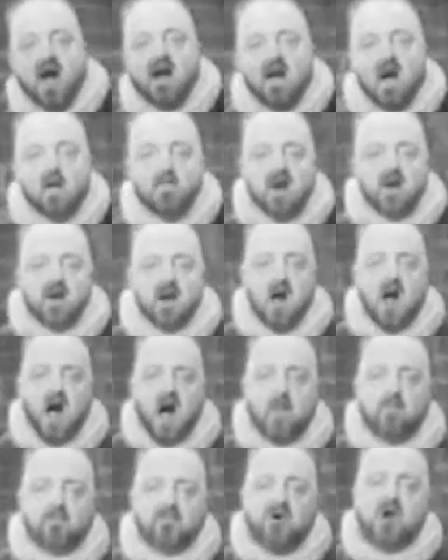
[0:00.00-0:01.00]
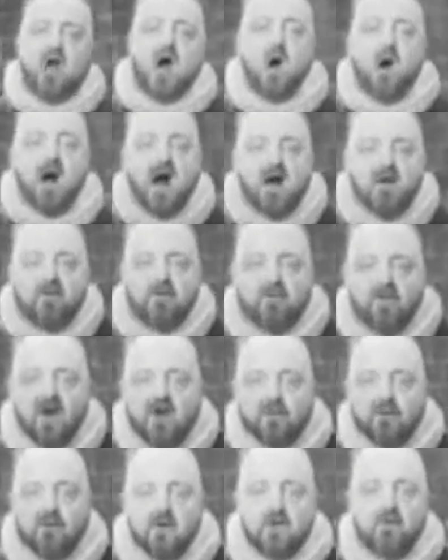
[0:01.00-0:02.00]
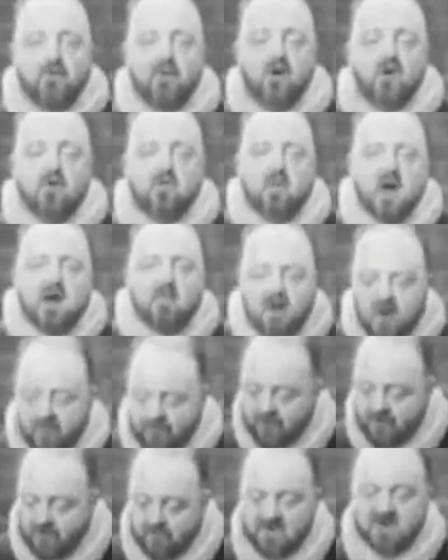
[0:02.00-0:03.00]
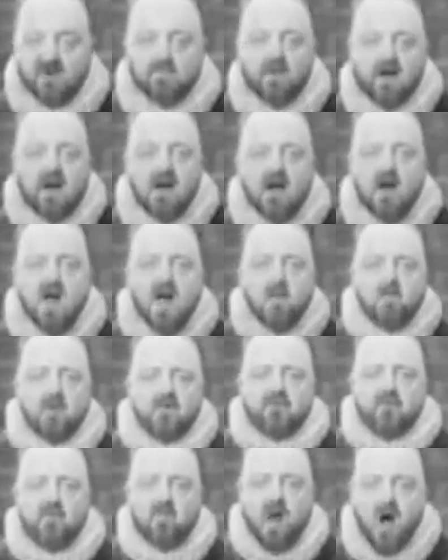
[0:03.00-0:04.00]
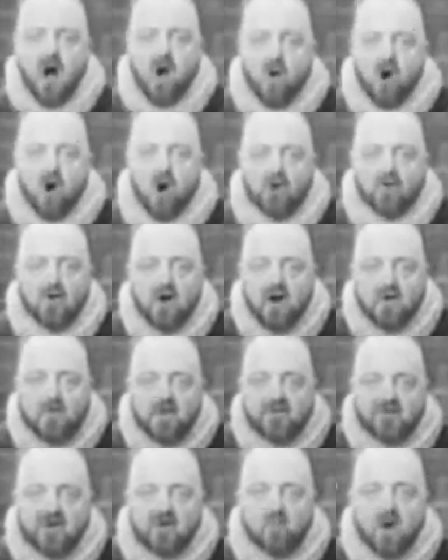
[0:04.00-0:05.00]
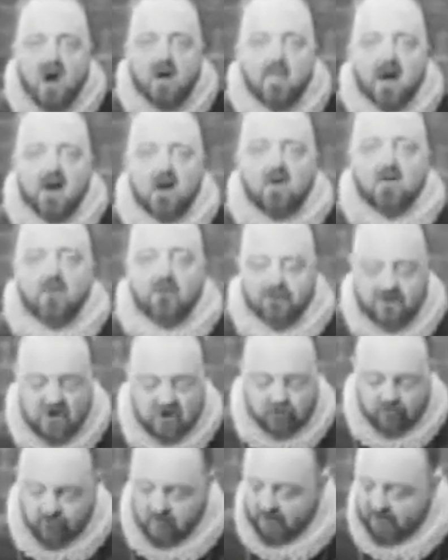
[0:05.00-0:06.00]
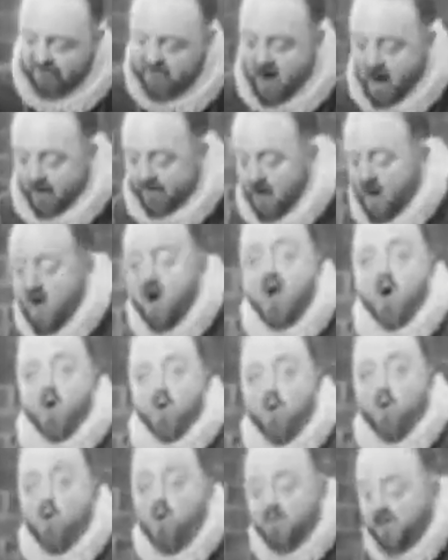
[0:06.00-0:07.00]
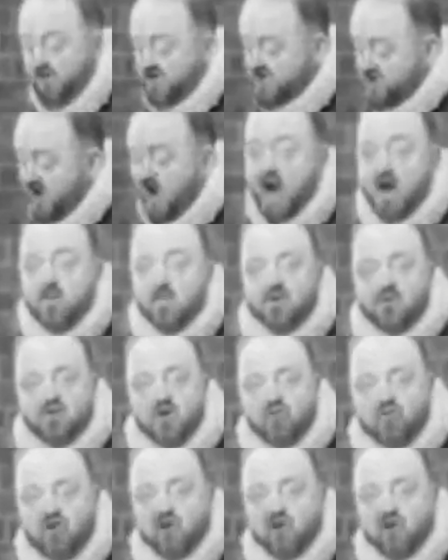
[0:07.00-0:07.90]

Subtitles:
where I come in. Up to now, I have faithfully followed my master's recipe, but from now on, this is where my conceit shall start. All this time, the